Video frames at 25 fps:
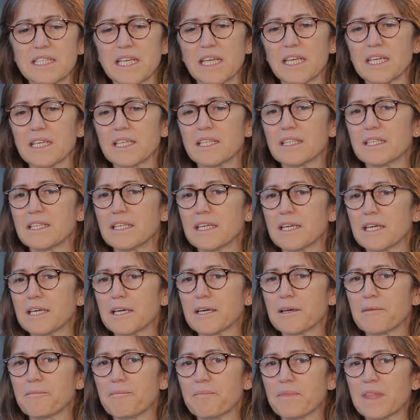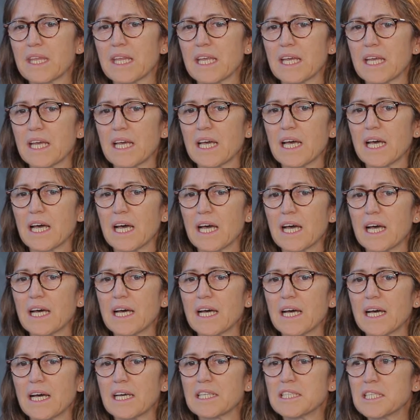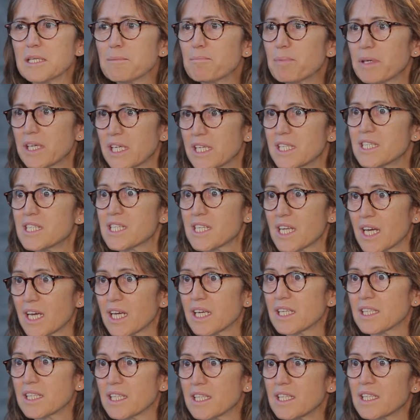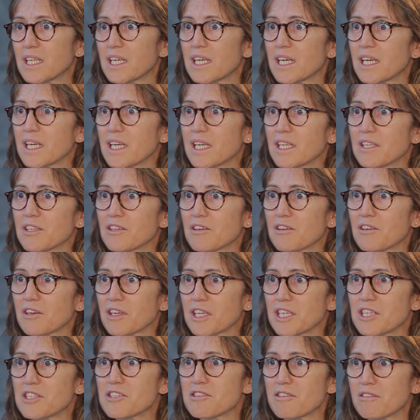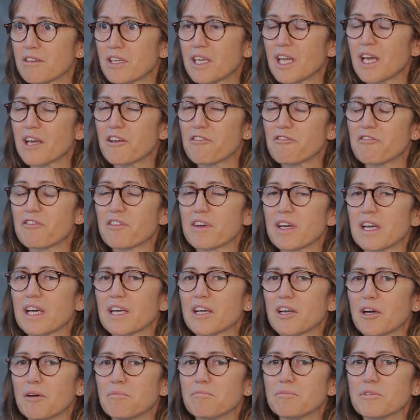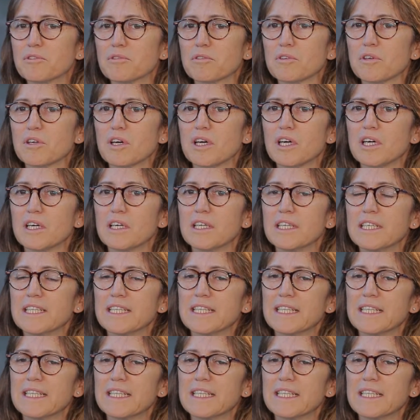taken a deeper insight in your history, I've come to